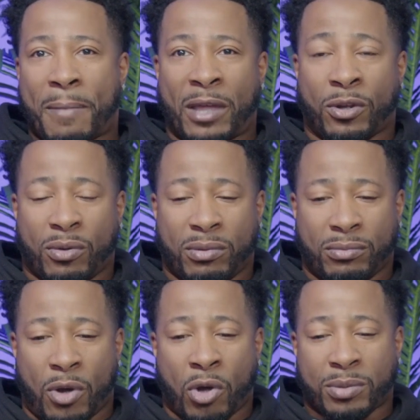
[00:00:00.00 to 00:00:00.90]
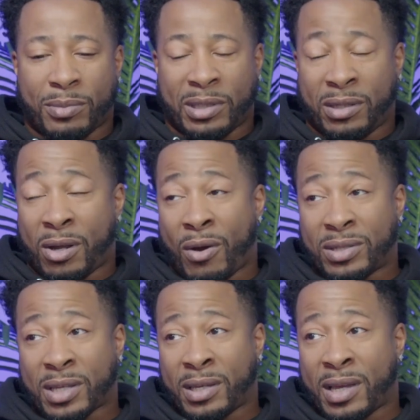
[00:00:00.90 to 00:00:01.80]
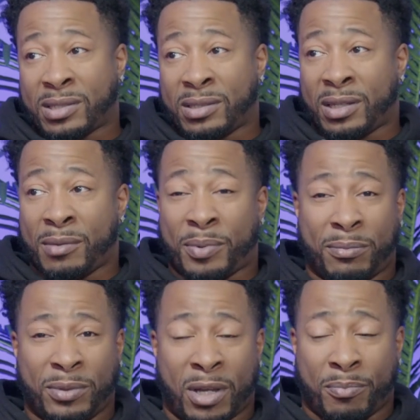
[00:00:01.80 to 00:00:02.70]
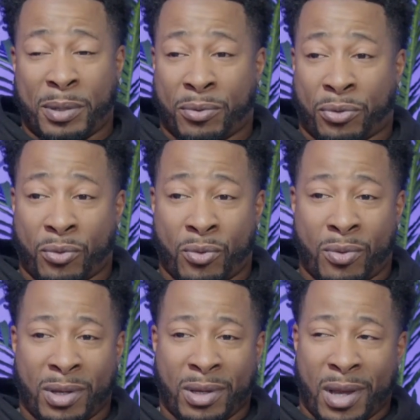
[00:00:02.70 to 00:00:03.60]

I know ultimately the goal I say yes is to get pe young people through